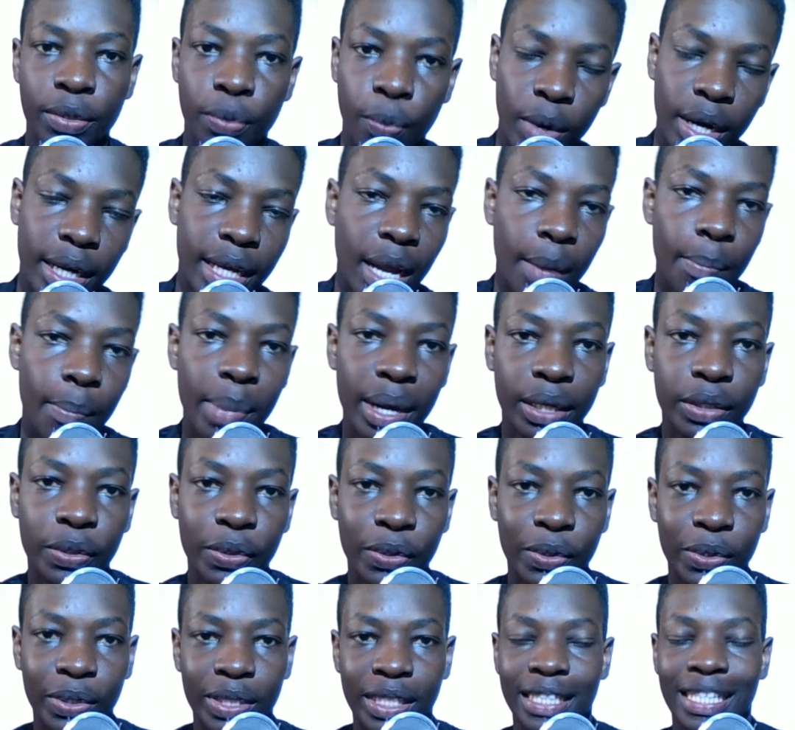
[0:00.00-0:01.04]
Welcome back to
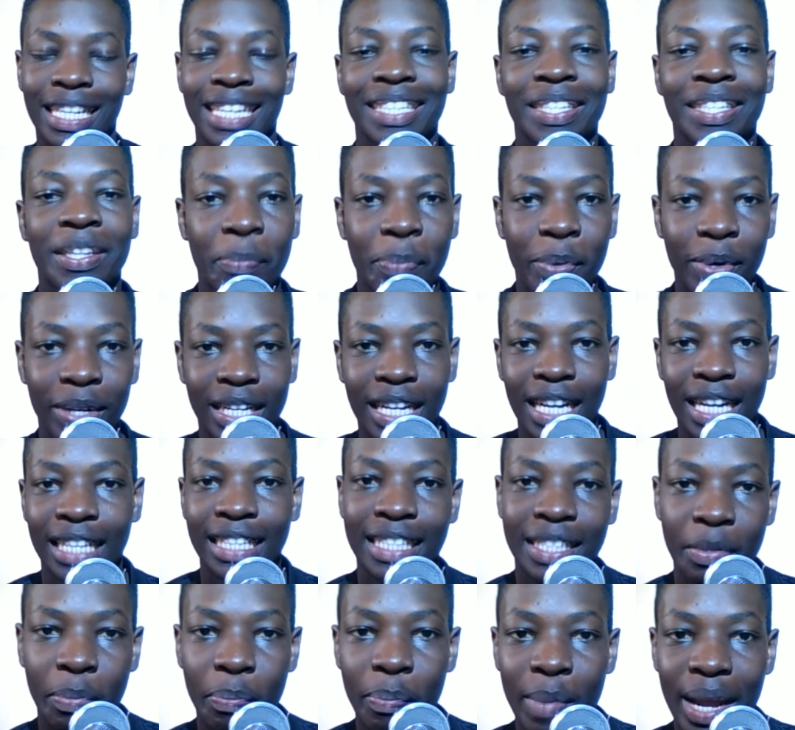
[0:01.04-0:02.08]
Kosi's Arsenal
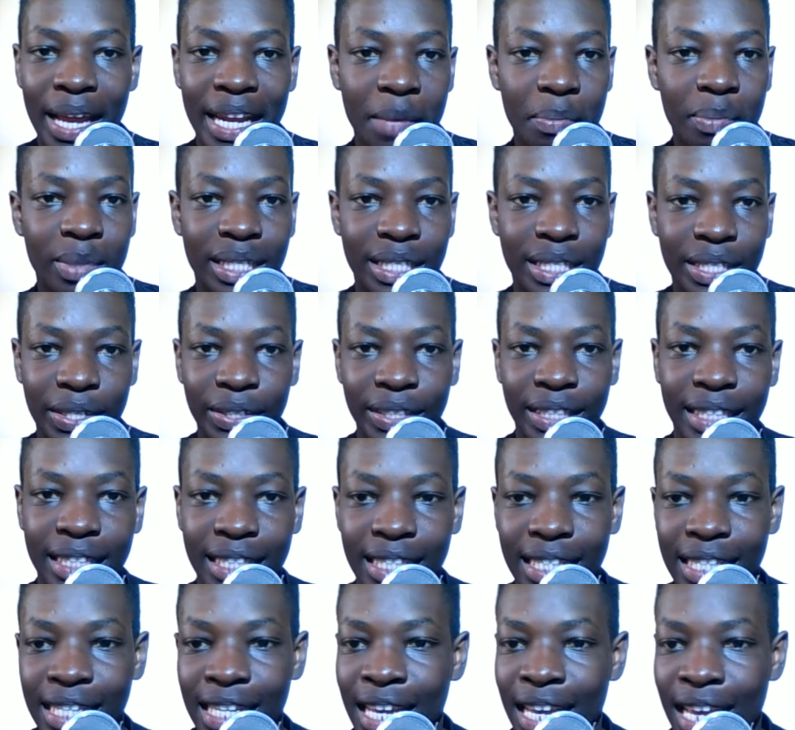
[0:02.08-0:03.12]
podcast. My name is
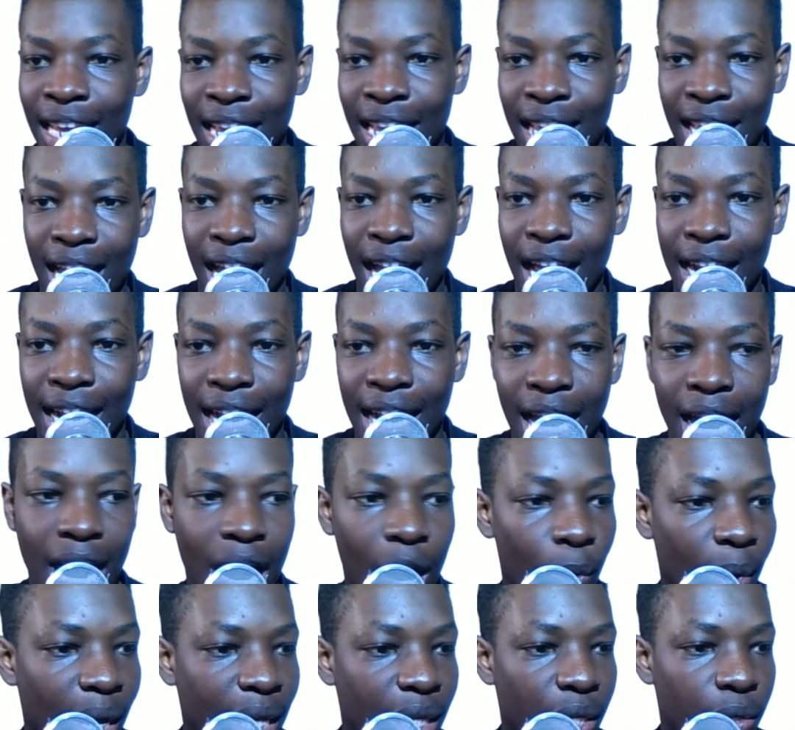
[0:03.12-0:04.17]
Kosi, and
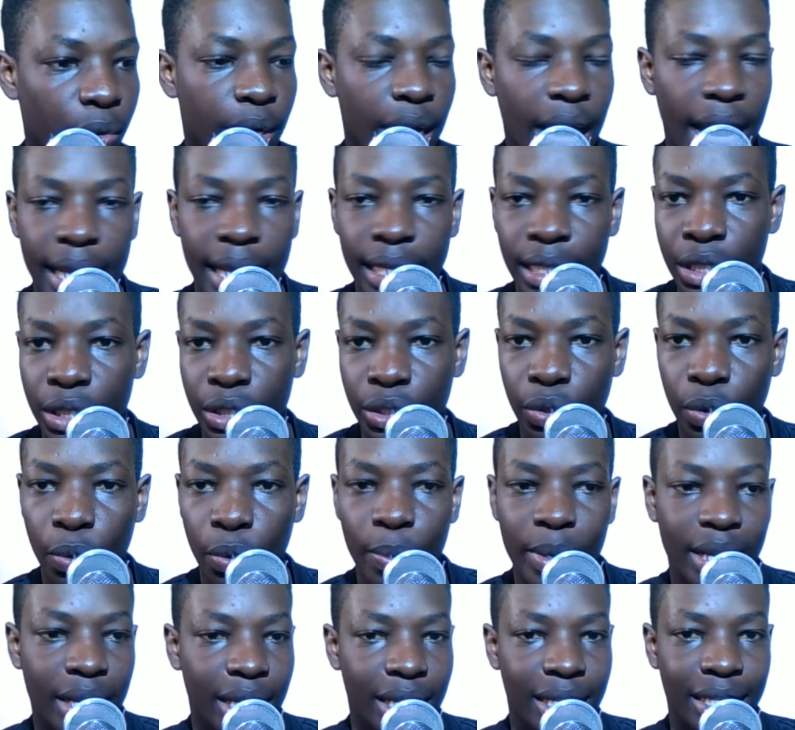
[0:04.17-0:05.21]
how are you guys
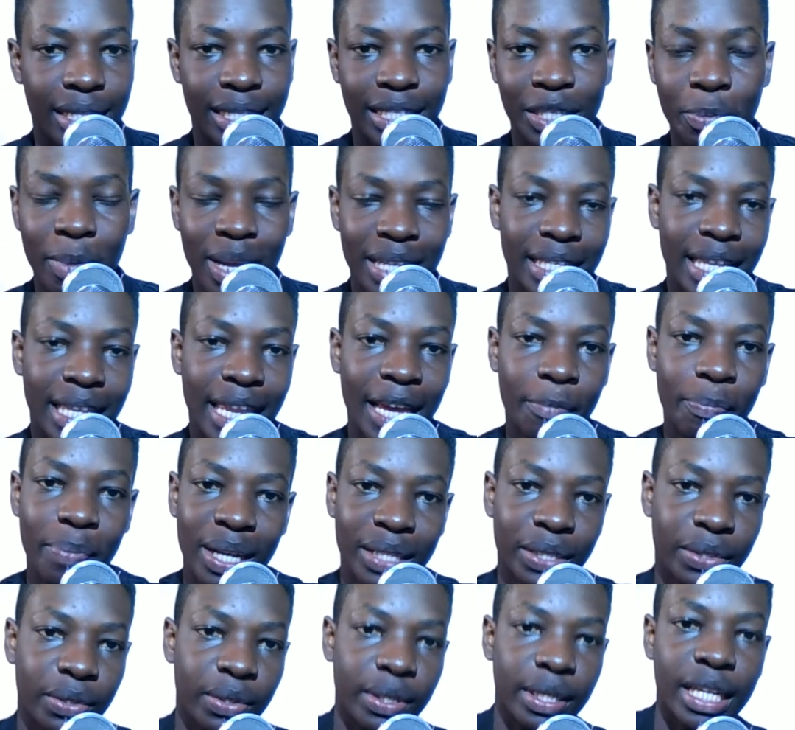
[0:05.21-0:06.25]
doing? Smash the like
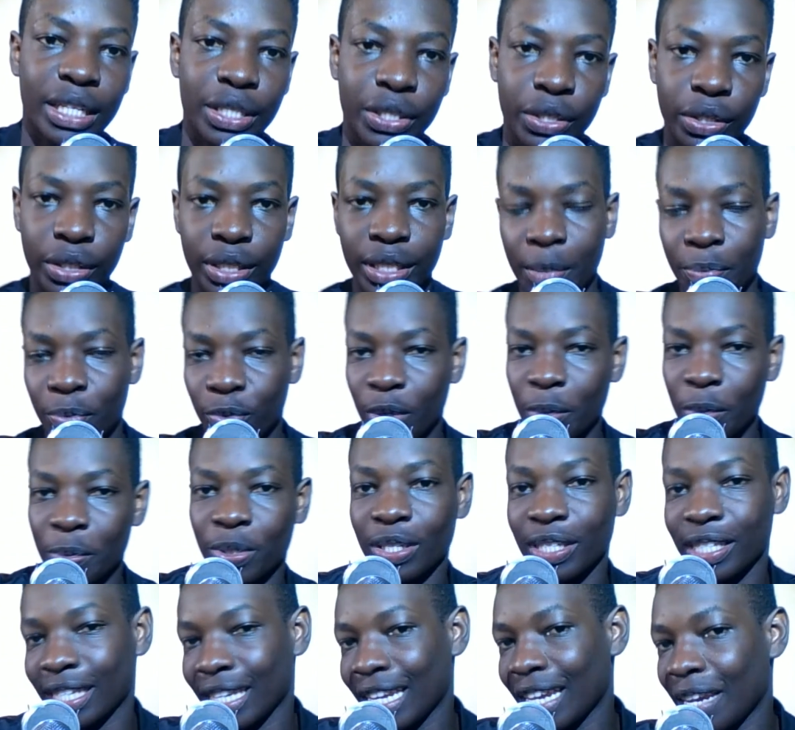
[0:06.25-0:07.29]
button, get your
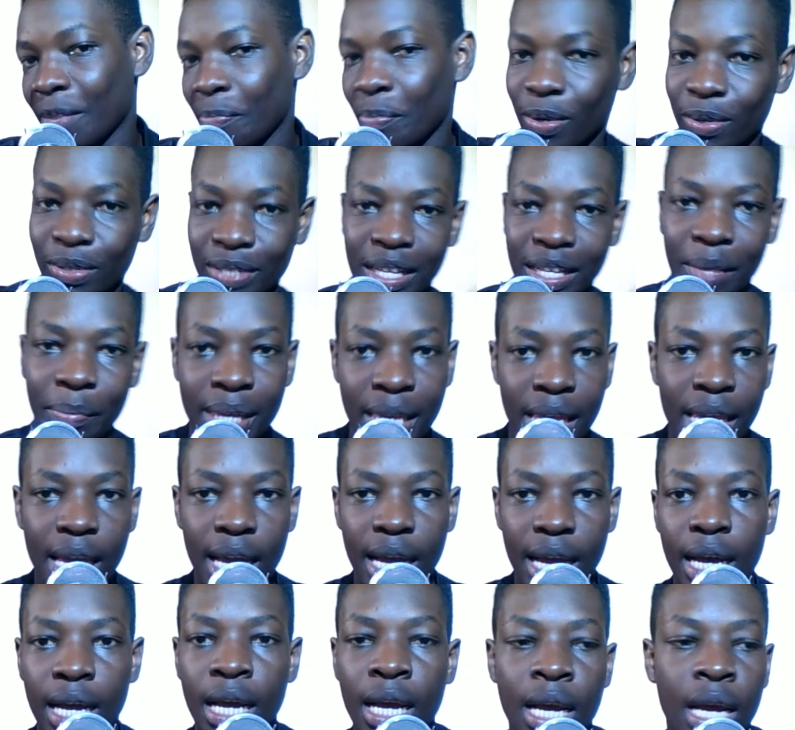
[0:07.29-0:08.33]
subscriptions in, because I'm
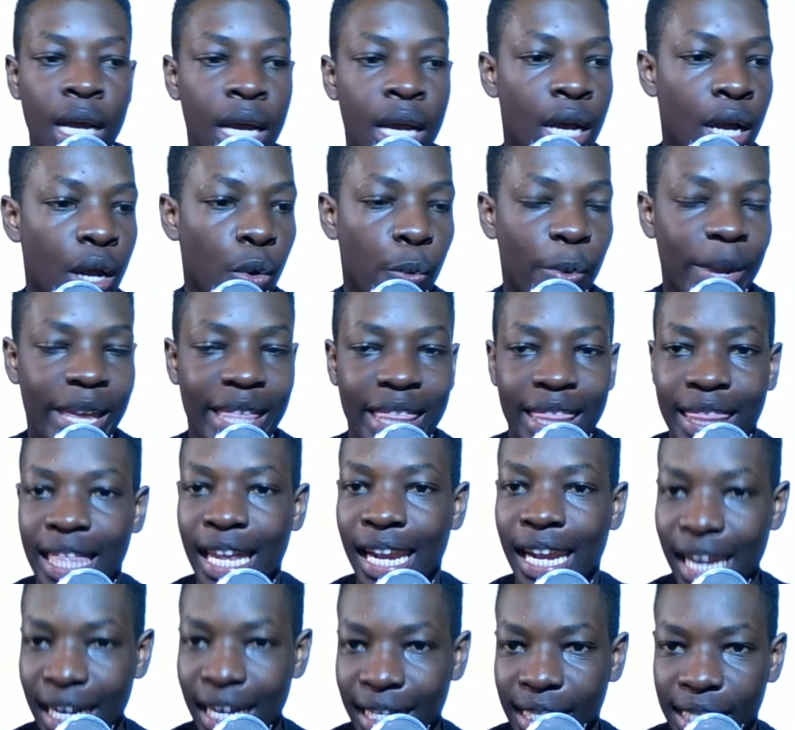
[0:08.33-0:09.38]
here with the
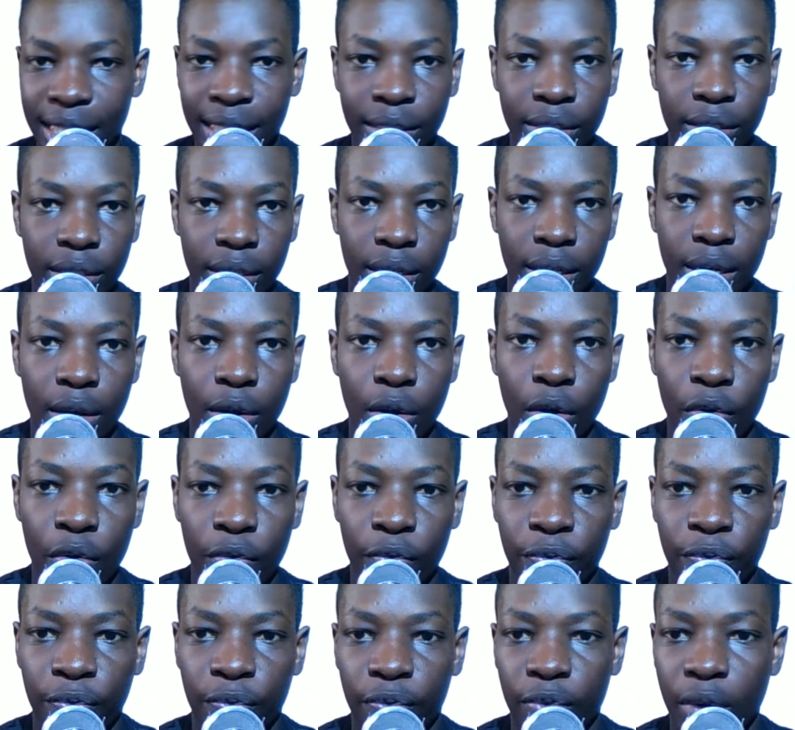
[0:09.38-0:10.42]
latest
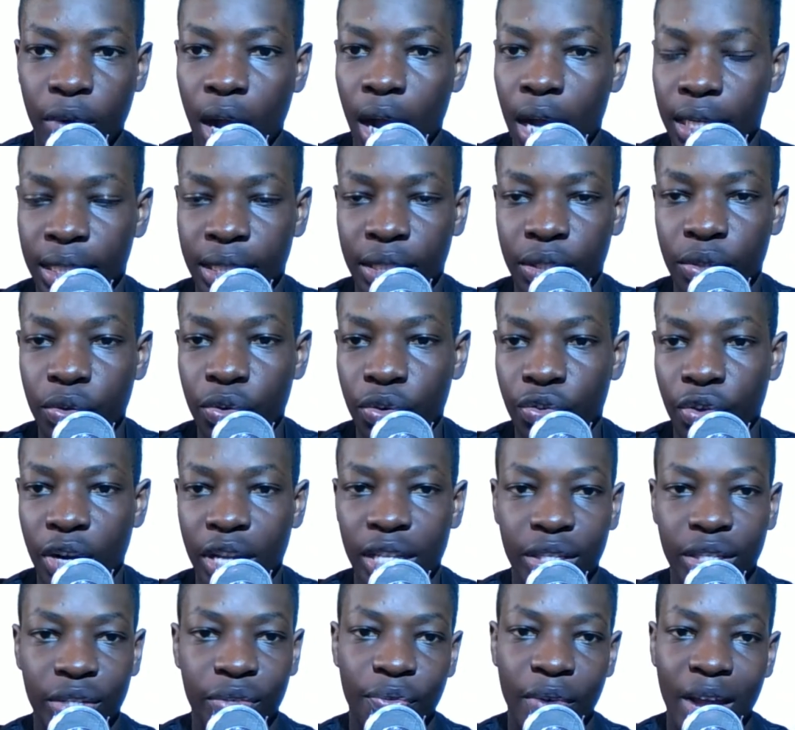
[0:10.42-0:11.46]
of Arsenal
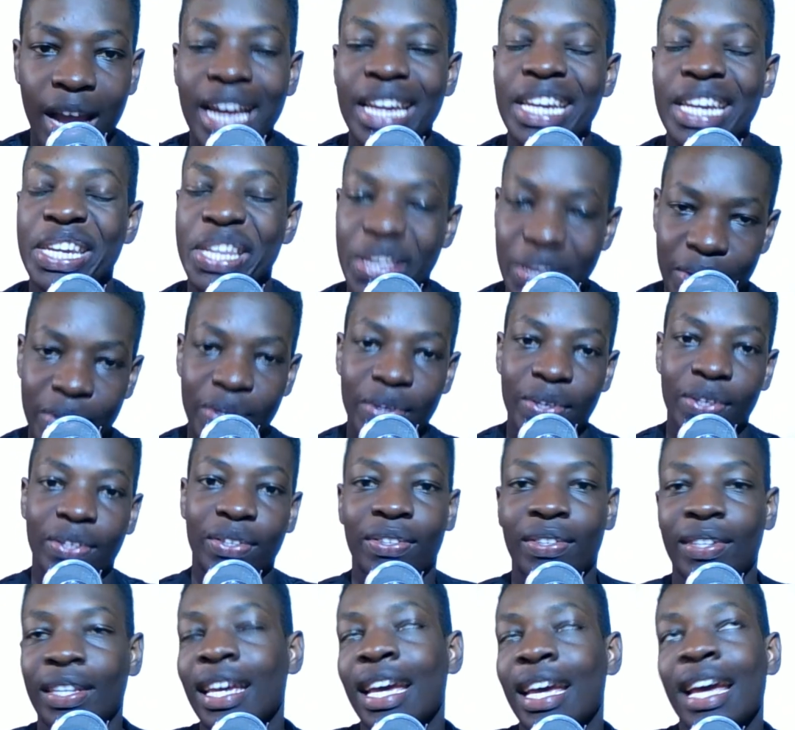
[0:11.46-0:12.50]
transfer
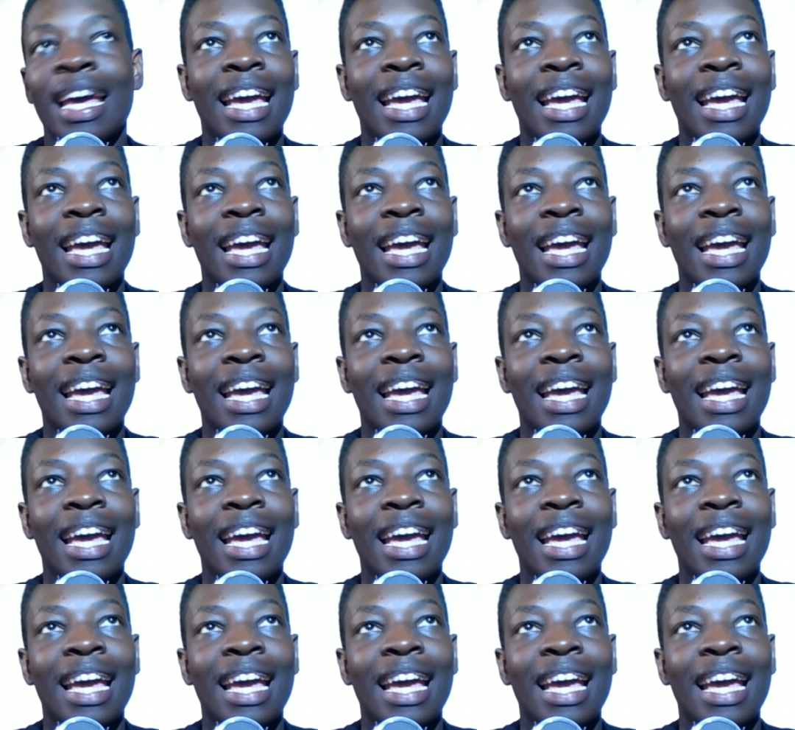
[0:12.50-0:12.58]
news.